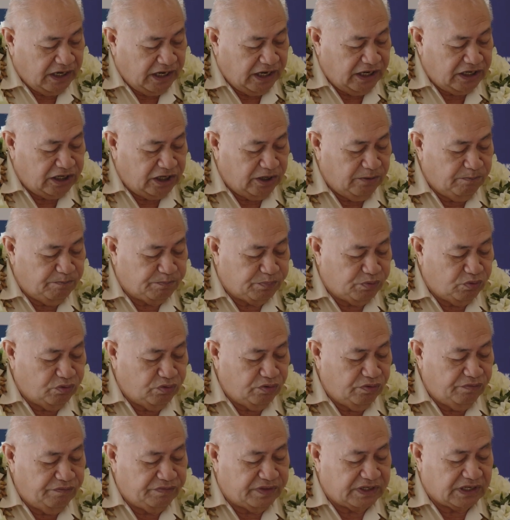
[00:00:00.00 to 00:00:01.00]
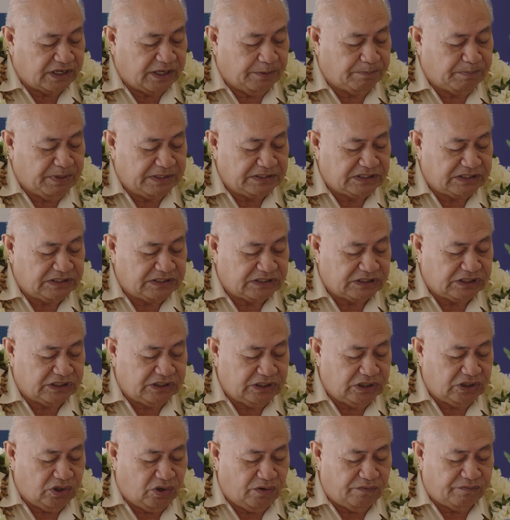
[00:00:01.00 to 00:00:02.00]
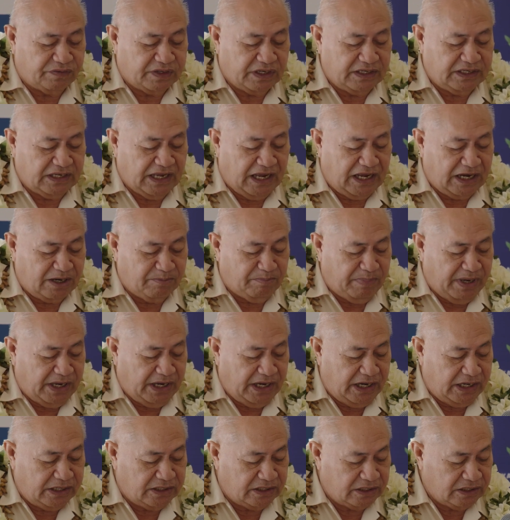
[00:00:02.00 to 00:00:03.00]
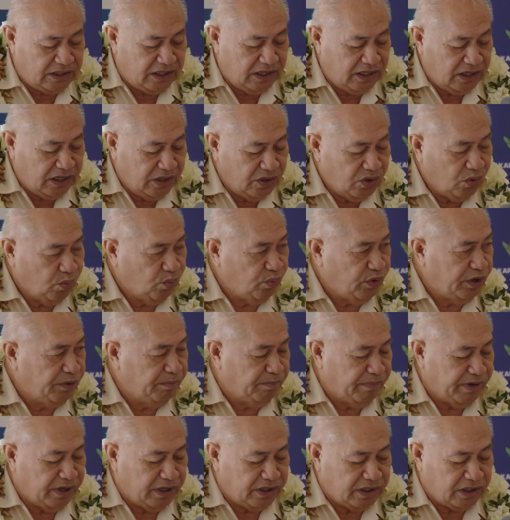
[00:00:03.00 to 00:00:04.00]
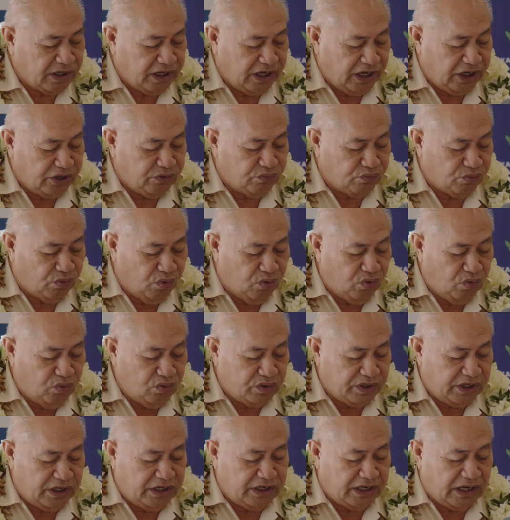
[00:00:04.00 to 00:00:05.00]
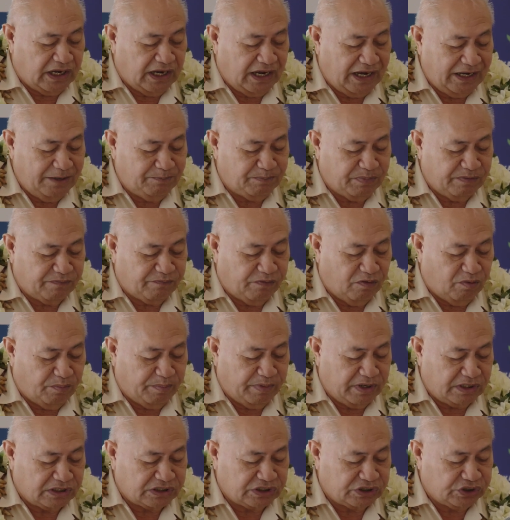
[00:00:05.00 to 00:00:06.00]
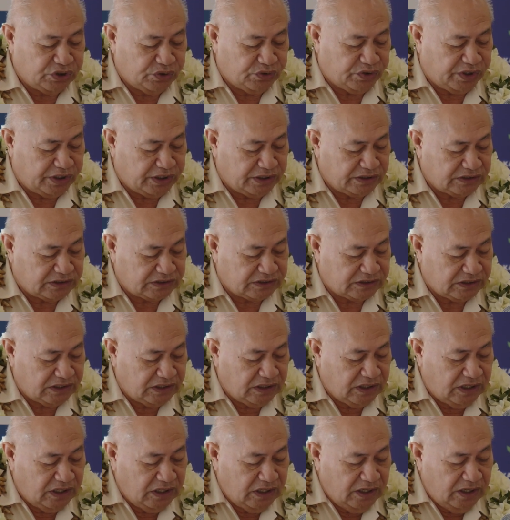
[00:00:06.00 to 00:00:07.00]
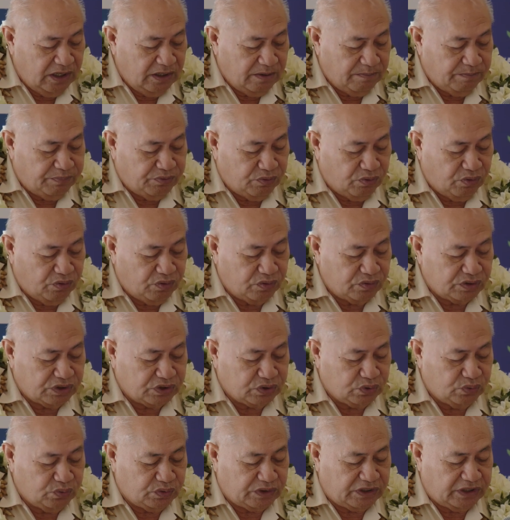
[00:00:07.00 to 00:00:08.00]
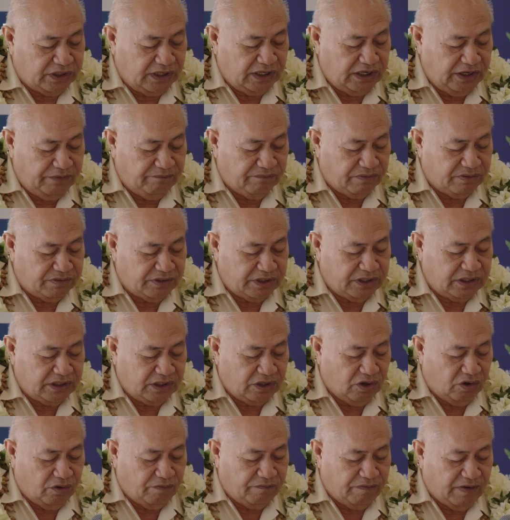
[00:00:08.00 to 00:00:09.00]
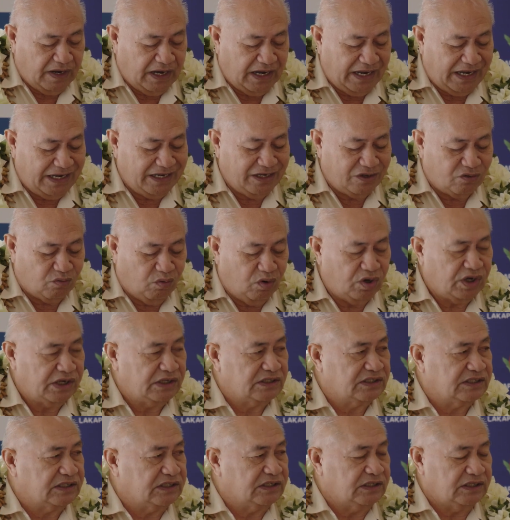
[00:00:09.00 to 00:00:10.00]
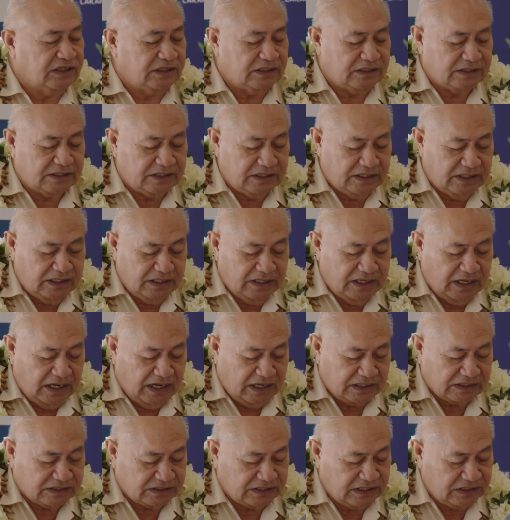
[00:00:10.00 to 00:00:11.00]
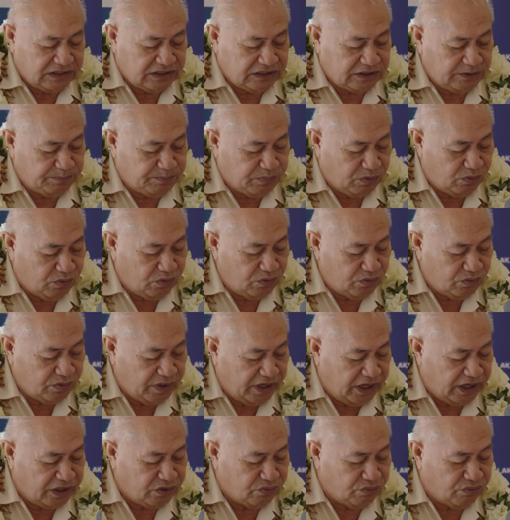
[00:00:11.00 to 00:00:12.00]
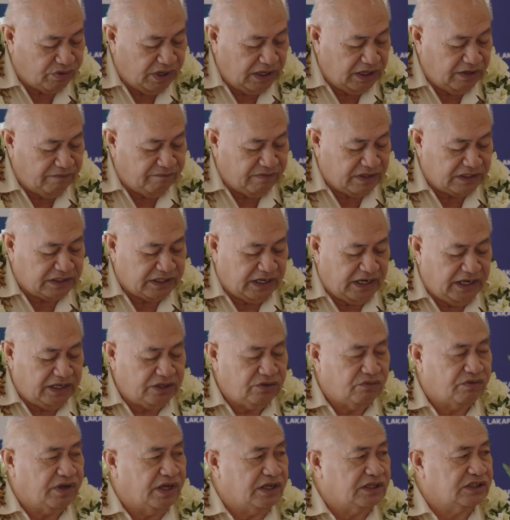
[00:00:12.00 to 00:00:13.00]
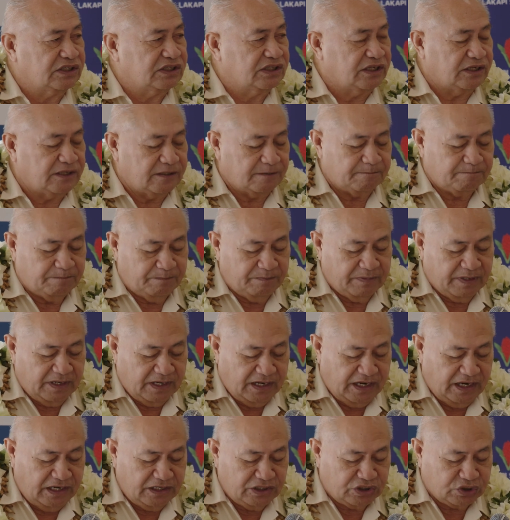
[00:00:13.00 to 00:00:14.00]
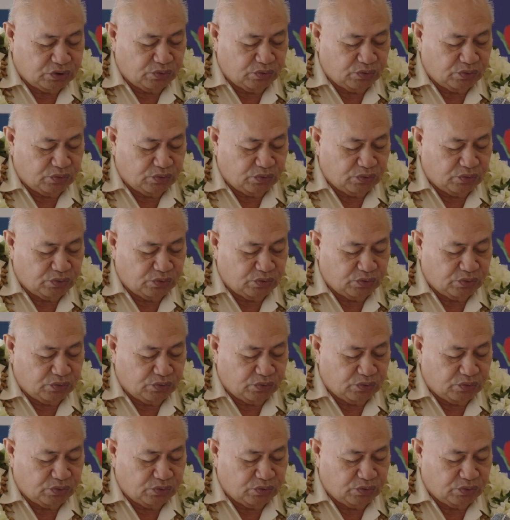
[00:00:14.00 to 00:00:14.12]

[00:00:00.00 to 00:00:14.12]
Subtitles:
and improve the capacity of the young men, women enrolled in a high-performance unit brought to delivery of high-quality, accessible, and relevant education and